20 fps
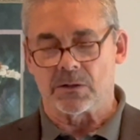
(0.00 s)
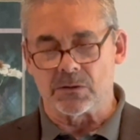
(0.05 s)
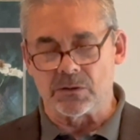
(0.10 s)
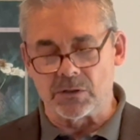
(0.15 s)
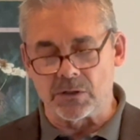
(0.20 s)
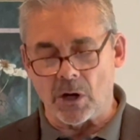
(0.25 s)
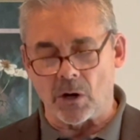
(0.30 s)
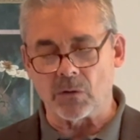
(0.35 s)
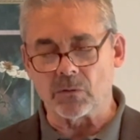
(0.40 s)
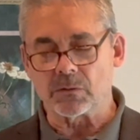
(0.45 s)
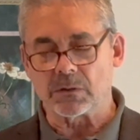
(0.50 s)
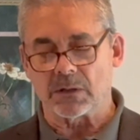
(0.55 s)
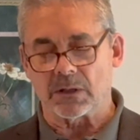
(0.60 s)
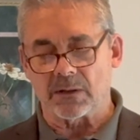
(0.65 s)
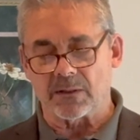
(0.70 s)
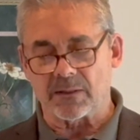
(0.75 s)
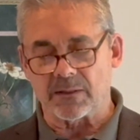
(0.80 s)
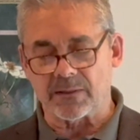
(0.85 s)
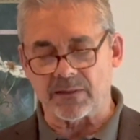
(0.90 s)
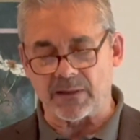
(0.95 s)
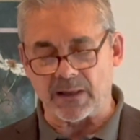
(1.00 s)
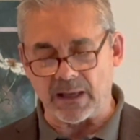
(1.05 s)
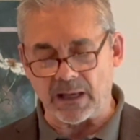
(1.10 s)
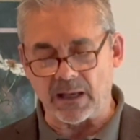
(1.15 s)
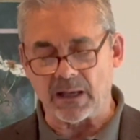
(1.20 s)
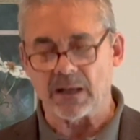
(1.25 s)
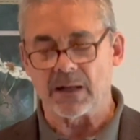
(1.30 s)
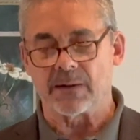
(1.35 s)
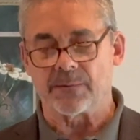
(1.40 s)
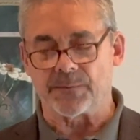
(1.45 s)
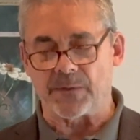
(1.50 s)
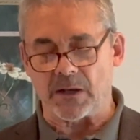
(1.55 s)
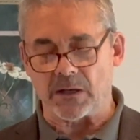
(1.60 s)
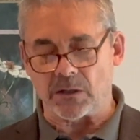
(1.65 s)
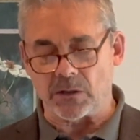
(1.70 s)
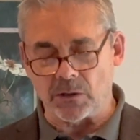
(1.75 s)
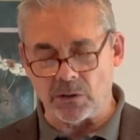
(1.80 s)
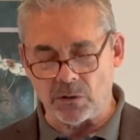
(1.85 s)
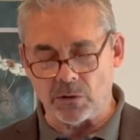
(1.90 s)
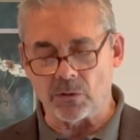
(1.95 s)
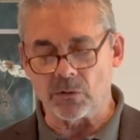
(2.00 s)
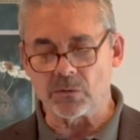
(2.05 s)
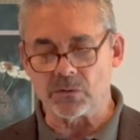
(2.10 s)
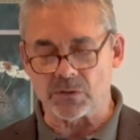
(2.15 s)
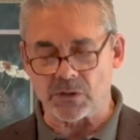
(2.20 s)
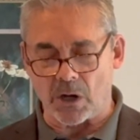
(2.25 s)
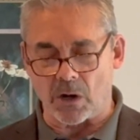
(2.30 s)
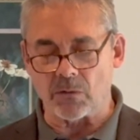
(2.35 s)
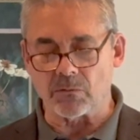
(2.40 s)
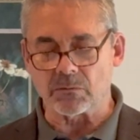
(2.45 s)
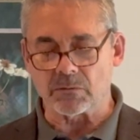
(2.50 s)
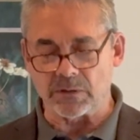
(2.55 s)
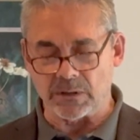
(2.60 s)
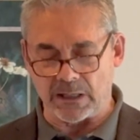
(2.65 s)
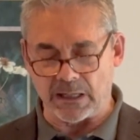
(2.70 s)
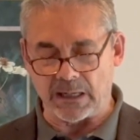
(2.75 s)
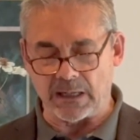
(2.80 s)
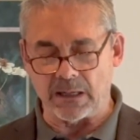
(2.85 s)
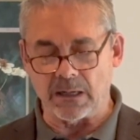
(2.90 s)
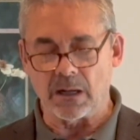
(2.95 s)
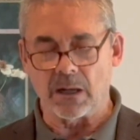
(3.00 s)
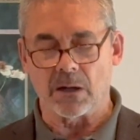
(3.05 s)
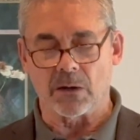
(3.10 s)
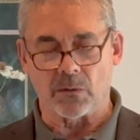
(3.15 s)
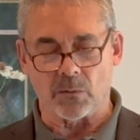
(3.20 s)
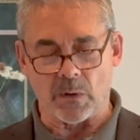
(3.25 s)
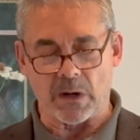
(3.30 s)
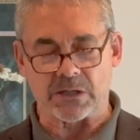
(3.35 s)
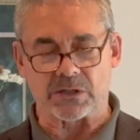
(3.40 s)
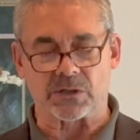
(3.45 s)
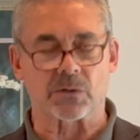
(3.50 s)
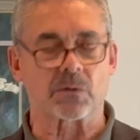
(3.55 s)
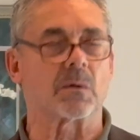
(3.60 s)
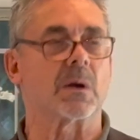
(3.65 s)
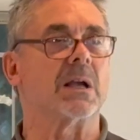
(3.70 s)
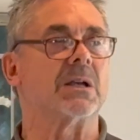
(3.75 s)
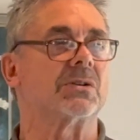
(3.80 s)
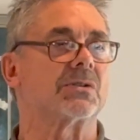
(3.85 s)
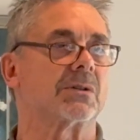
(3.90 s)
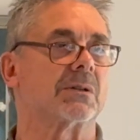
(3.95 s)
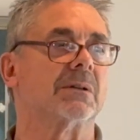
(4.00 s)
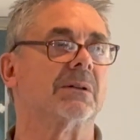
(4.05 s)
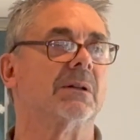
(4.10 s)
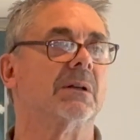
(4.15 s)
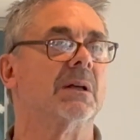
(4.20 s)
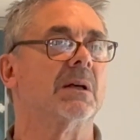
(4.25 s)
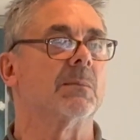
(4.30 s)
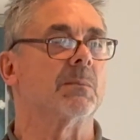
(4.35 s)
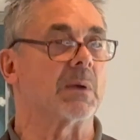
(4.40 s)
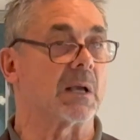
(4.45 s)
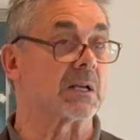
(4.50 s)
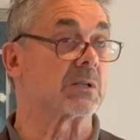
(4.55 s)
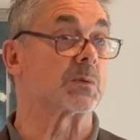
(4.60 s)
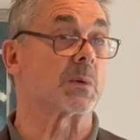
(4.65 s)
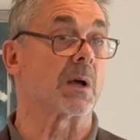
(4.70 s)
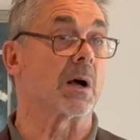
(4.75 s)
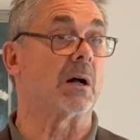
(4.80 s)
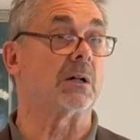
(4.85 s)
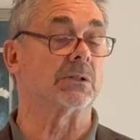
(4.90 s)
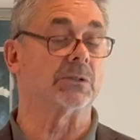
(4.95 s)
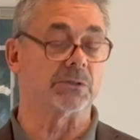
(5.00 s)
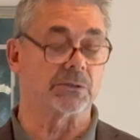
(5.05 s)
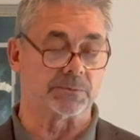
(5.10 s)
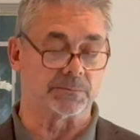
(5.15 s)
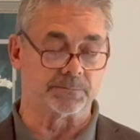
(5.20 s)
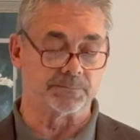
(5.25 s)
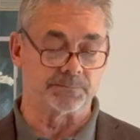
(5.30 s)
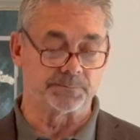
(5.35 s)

don't think that you don't need restoration, because we all do.